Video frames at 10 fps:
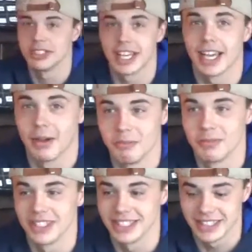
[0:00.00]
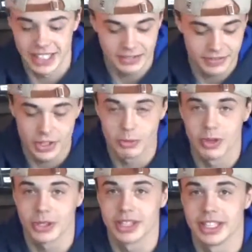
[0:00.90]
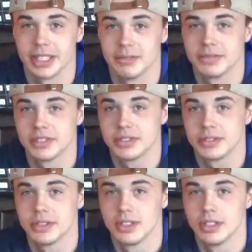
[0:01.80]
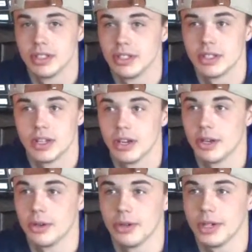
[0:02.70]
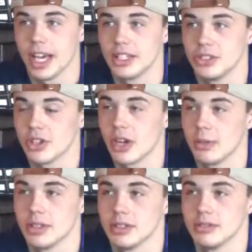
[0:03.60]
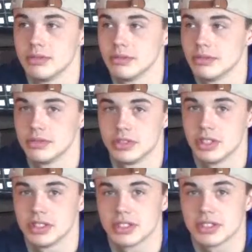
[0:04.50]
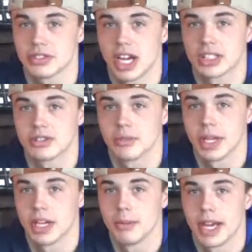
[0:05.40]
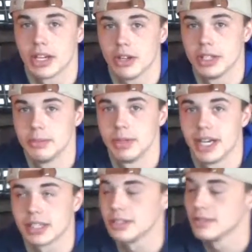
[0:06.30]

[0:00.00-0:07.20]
would say I'm pretty safe. No broken limbs, no head trauma, just a scratch from the airbag on impact.